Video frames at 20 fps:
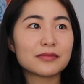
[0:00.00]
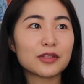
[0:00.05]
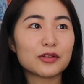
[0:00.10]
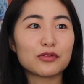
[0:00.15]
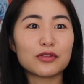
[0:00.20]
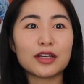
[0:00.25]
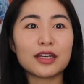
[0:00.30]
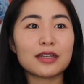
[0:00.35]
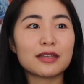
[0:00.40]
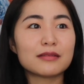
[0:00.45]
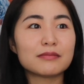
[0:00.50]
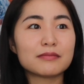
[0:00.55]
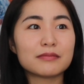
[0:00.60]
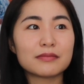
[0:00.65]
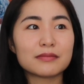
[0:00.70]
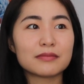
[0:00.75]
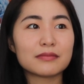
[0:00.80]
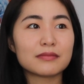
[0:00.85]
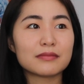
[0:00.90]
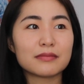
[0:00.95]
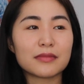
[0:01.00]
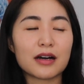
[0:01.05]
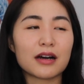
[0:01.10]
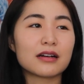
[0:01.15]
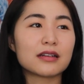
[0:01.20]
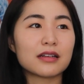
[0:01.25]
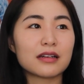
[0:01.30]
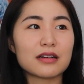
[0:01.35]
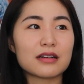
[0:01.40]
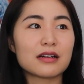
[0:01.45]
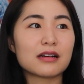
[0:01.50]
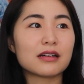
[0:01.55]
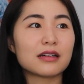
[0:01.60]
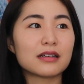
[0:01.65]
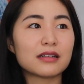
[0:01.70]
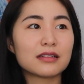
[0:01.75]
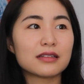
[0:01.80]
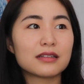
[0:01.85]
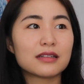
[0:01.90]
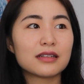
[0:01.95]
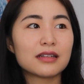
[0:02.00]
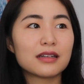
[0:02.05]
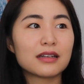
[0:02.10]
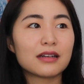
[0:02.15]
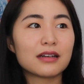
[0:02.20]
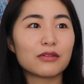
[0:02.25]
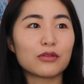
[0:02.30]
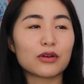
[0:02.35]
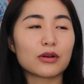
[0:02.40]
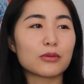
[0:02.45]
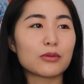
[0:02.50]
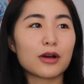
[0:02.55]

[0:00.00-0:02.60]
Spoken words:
read manga, or